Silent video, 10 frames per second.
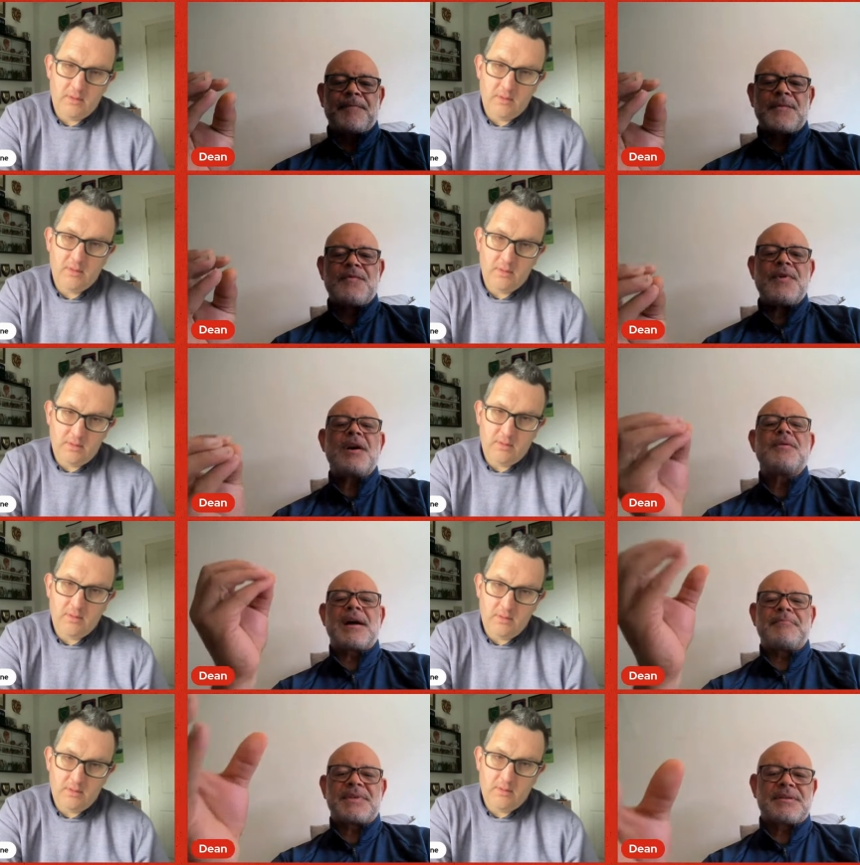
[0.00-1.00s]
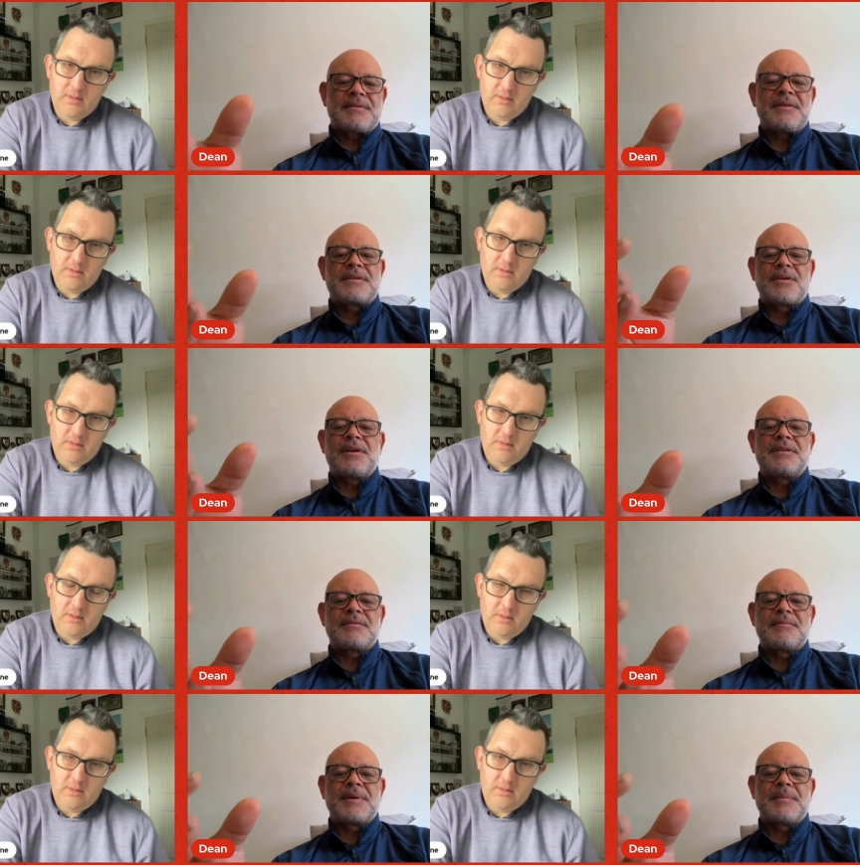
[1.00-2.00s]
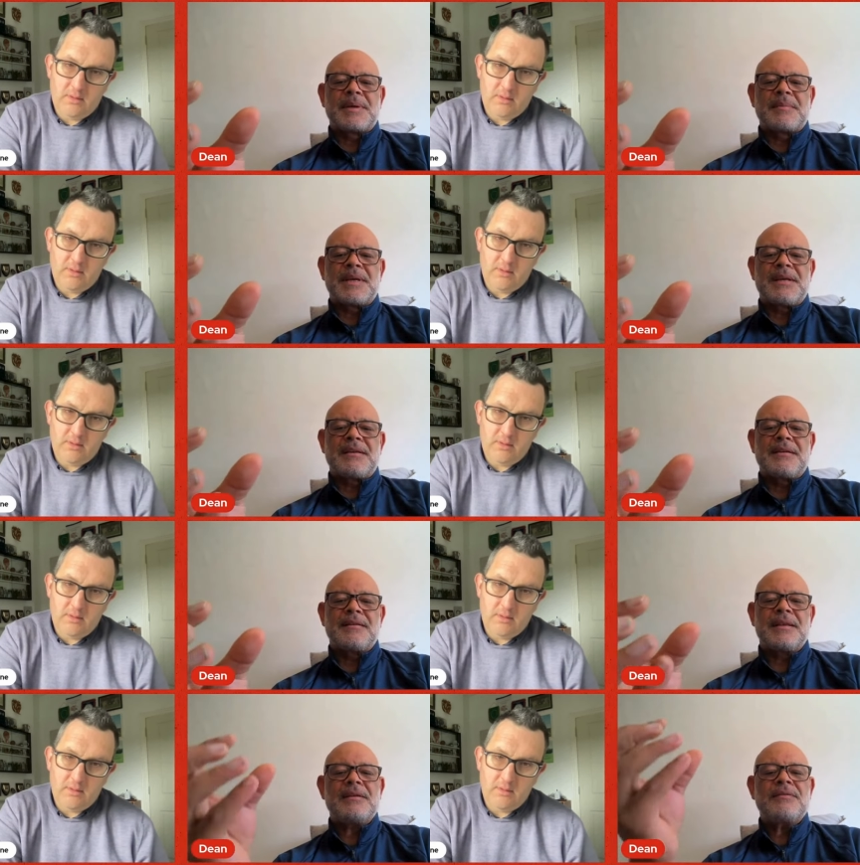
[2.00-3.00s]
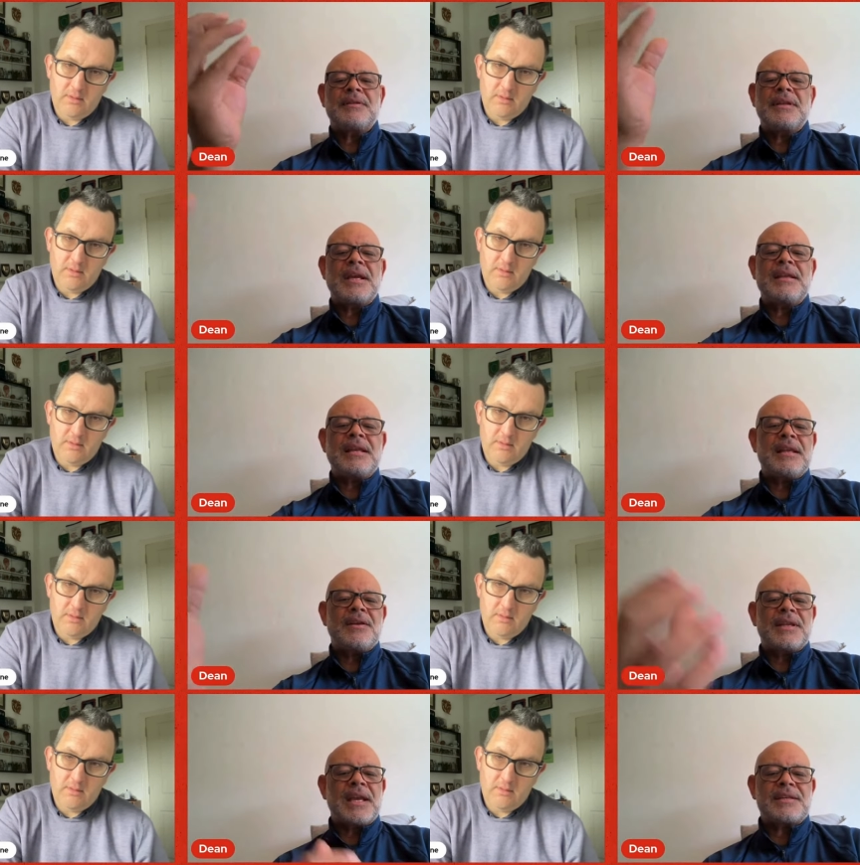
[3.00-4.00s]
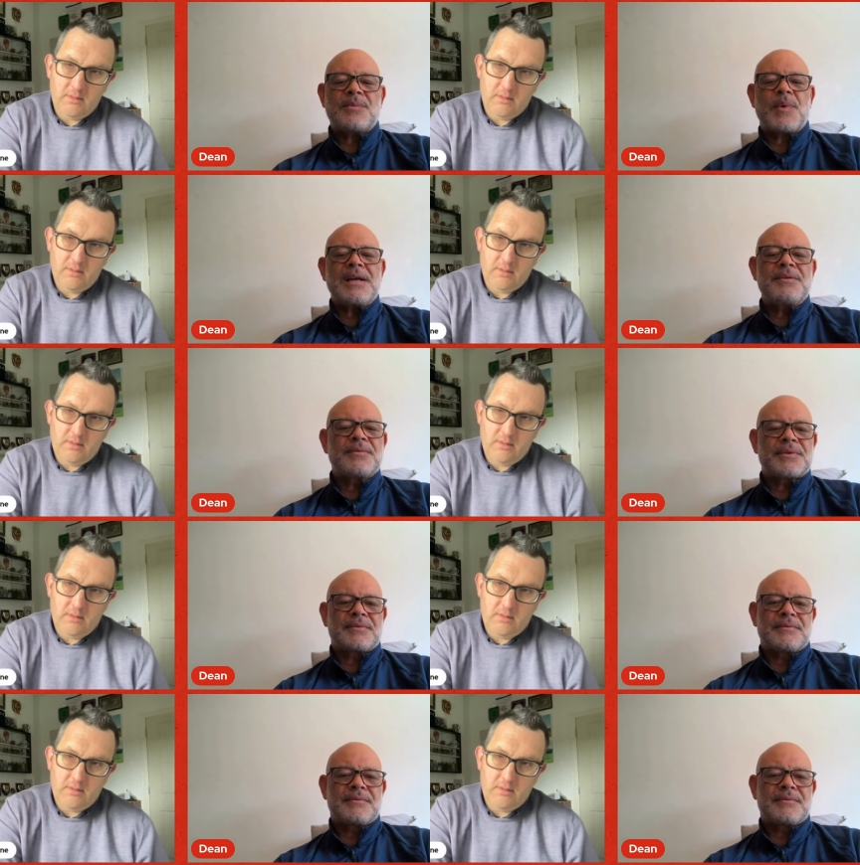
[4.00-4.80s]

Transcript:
Speaker 1: Roehampton has got into the Birmingham League. And they're they're nearly on the edge of Wales.